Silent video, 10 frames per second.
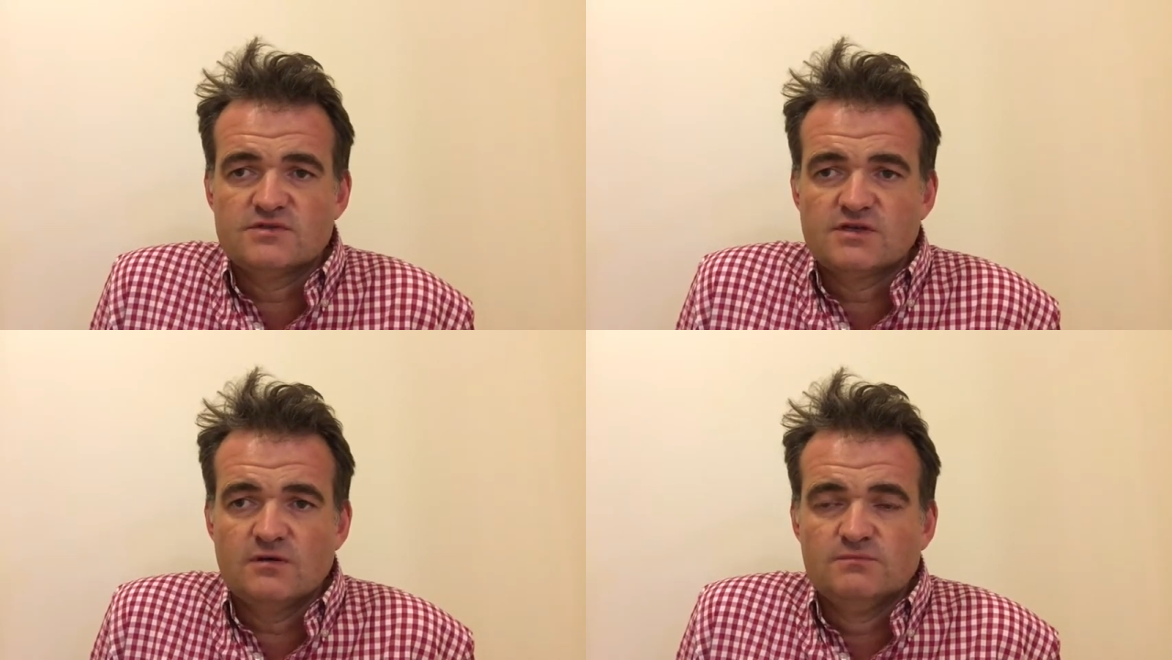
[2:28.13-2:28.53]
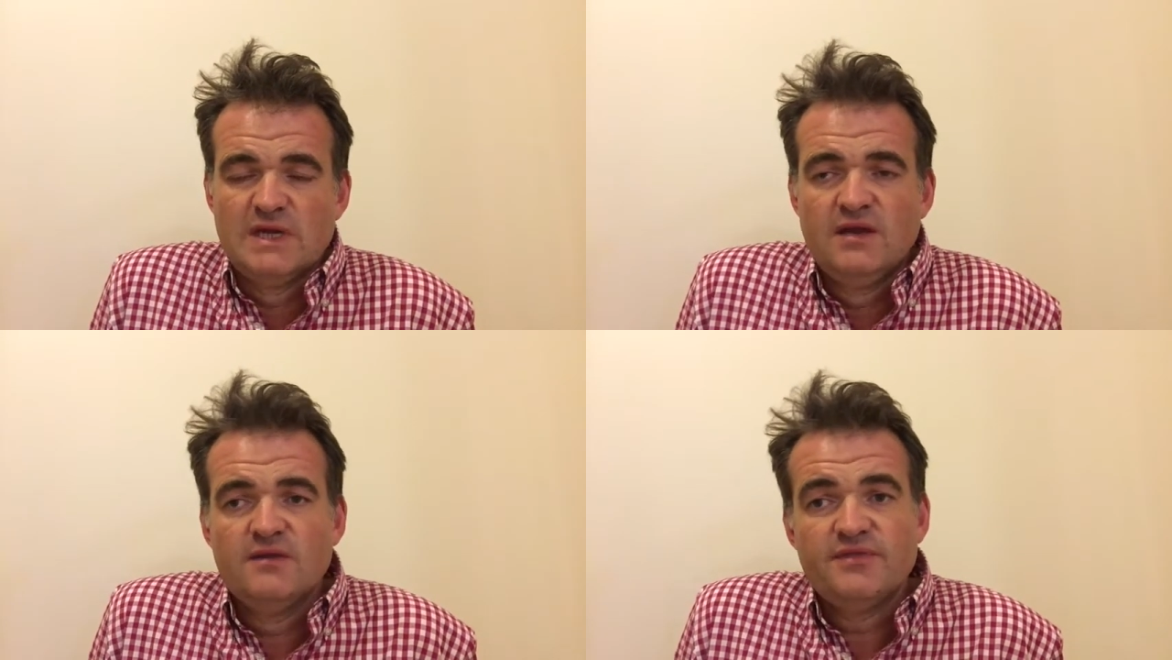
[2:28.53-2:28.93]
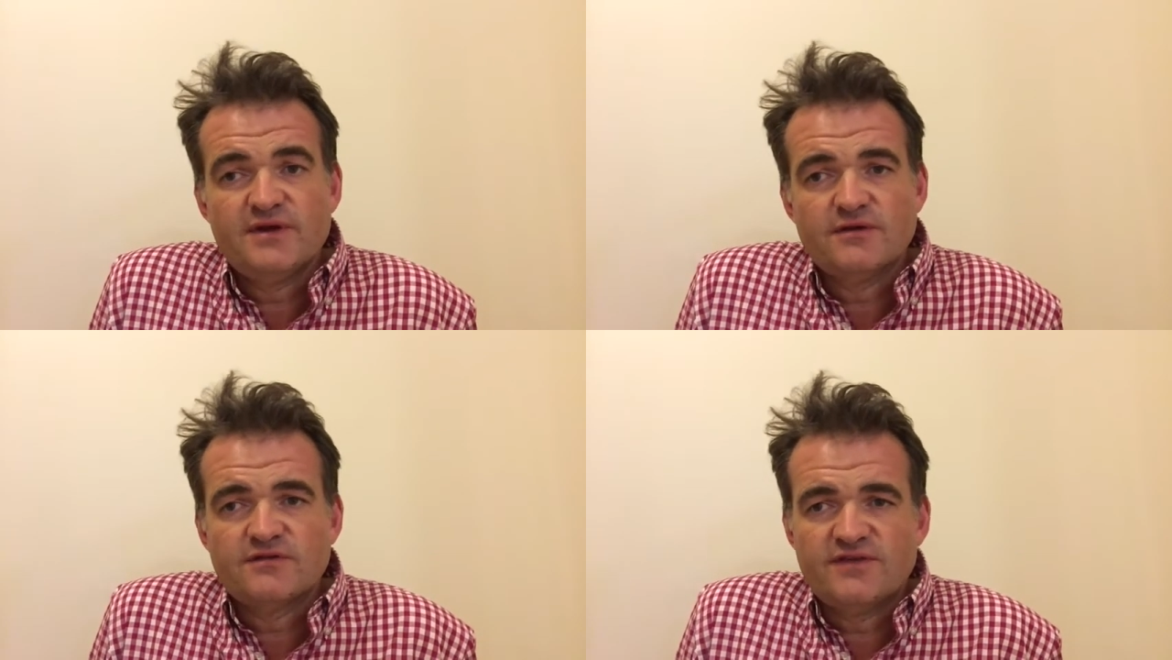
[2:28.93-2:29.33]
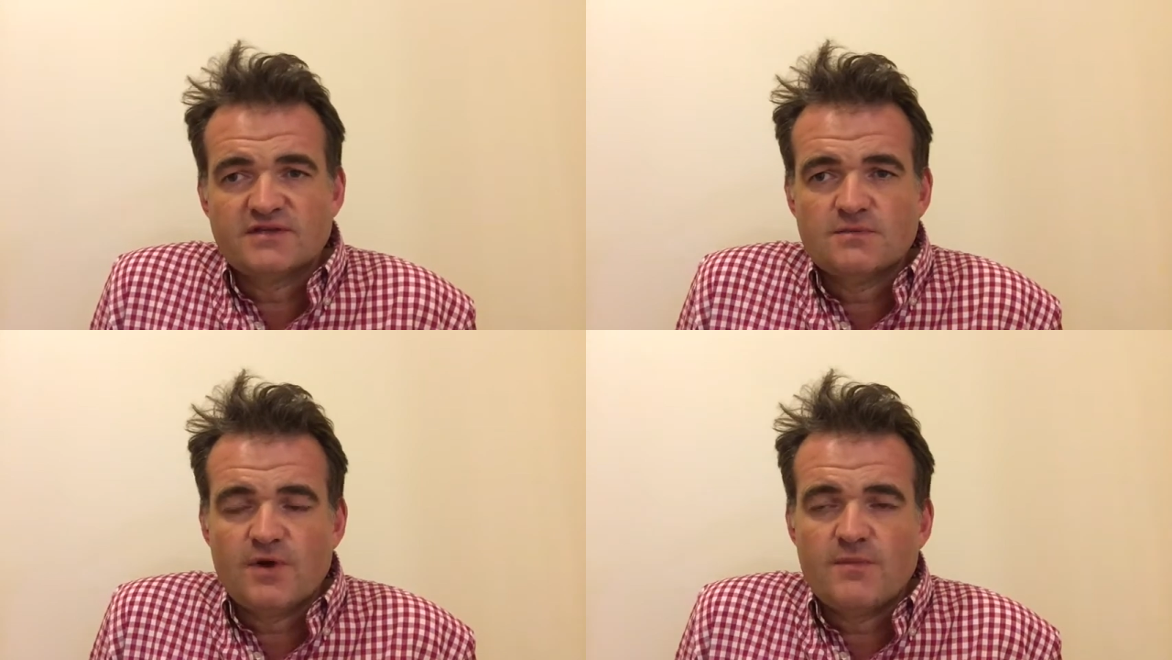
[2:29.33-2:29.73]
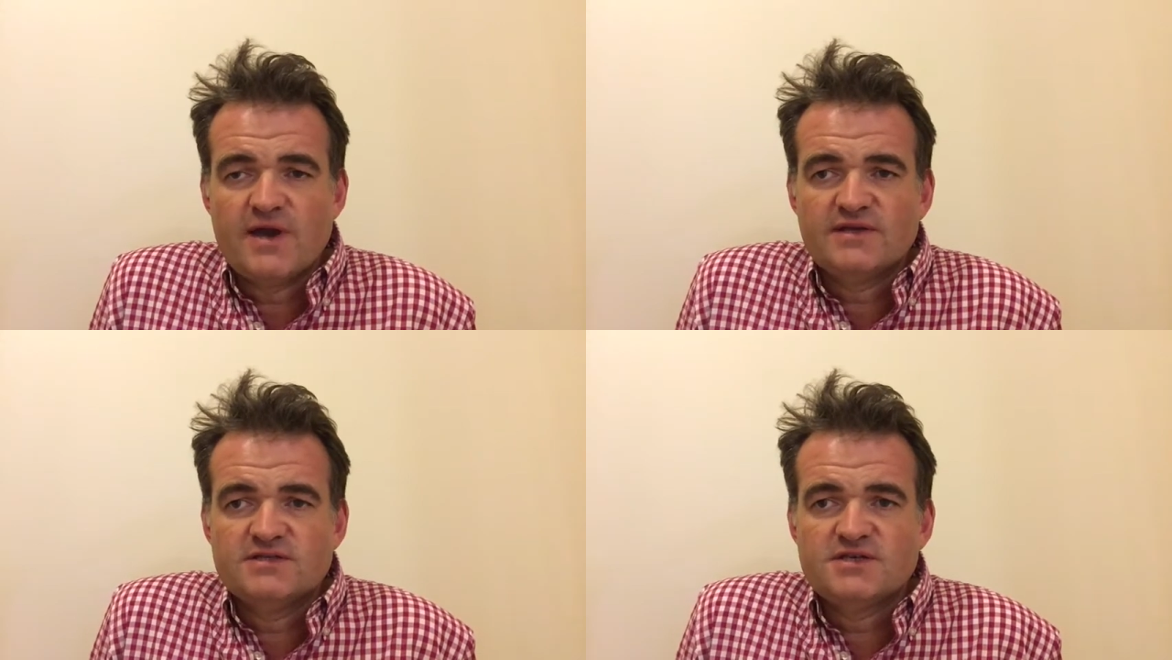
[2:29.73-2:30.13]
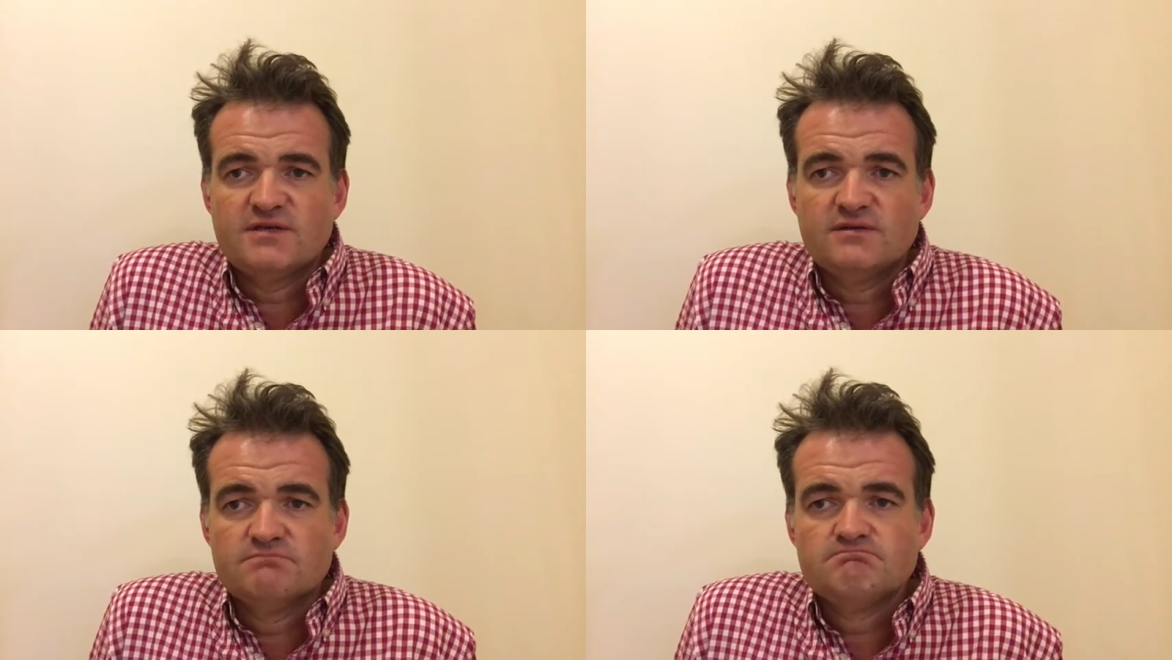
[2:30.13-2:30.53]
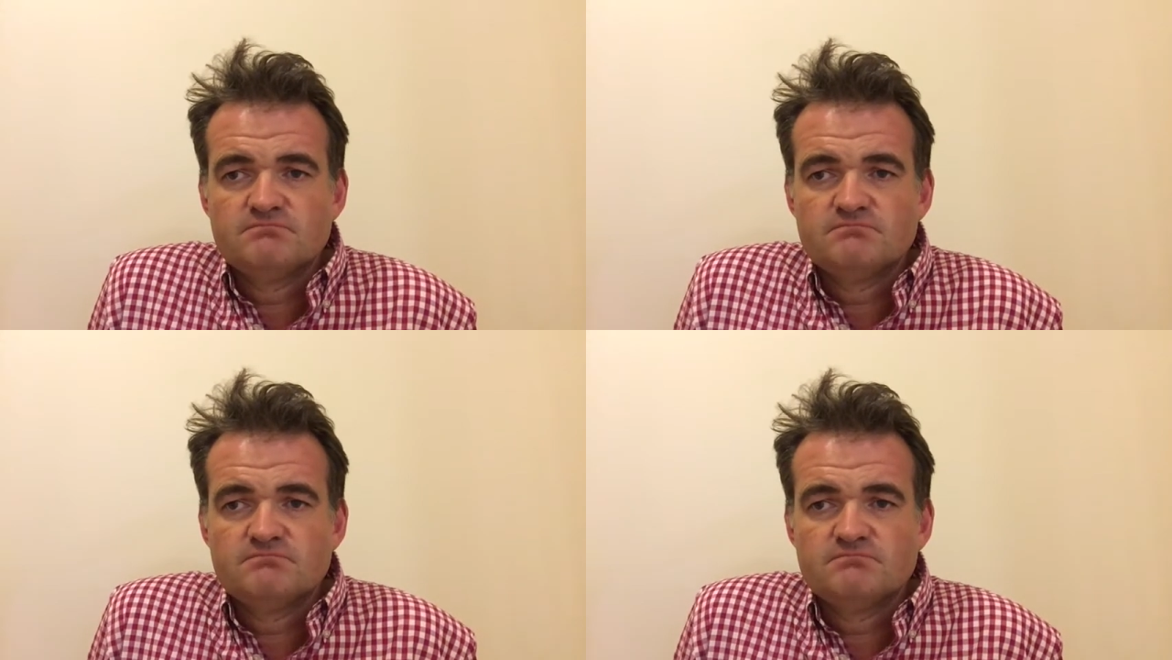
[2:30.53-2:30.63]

So they're not affected by bandaging.